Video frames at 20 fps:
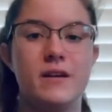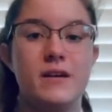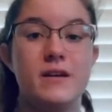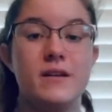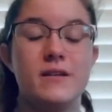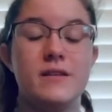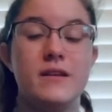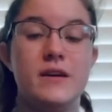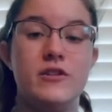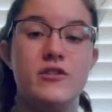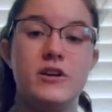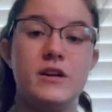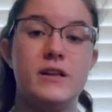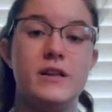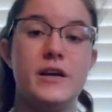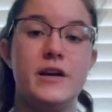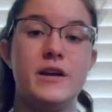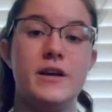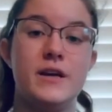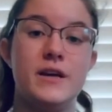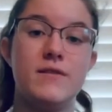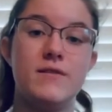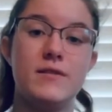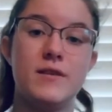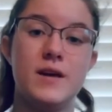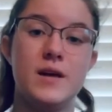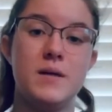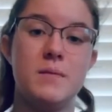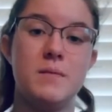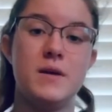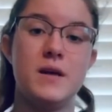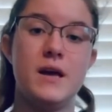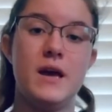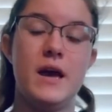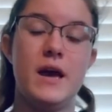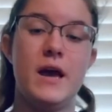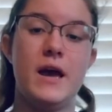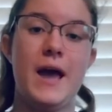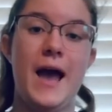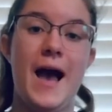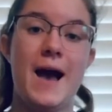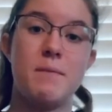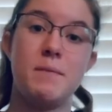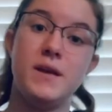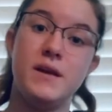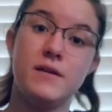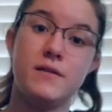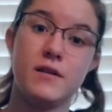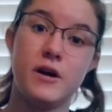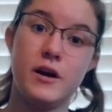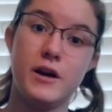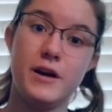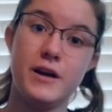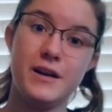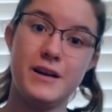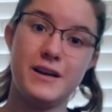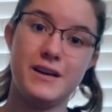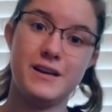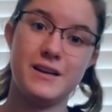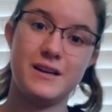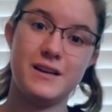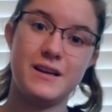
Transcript: Cassandra Clare gives him a happiness arc